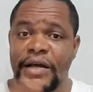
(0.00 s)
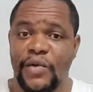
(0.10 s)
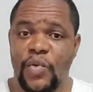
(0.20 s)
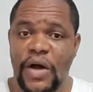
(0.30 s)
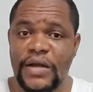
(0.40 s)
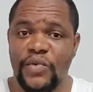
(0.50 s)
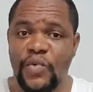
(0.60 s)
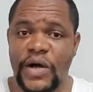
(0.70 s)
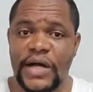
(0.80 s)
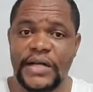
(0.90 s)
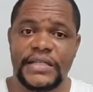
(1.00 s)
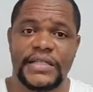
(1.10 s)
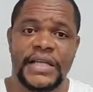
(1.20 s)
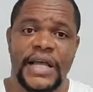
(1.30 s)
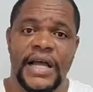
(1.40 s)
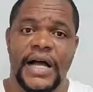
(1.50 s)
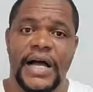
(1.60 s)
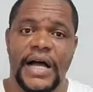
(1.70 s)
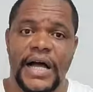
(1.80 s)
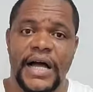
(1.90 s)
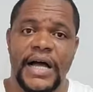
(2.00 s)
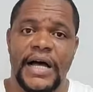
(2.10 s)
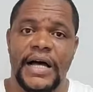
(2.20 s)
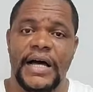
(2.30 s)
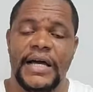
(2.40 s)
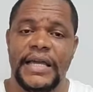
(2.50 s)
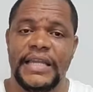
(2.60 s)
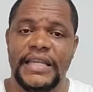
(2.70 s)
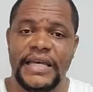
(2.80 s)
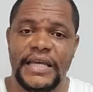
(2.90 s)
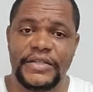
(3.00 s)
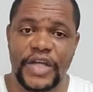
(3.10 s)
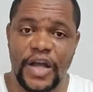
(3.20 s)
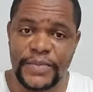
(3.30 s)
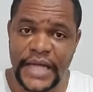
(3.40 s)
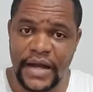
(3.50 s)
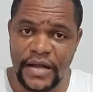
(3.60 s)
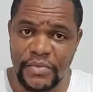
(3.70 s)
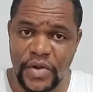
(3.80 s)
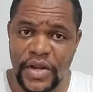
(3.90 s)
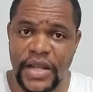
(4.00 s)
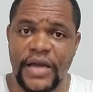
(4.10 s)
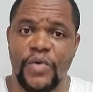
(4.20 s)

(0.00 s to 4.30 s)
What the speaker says: One was in the Jacobtown community,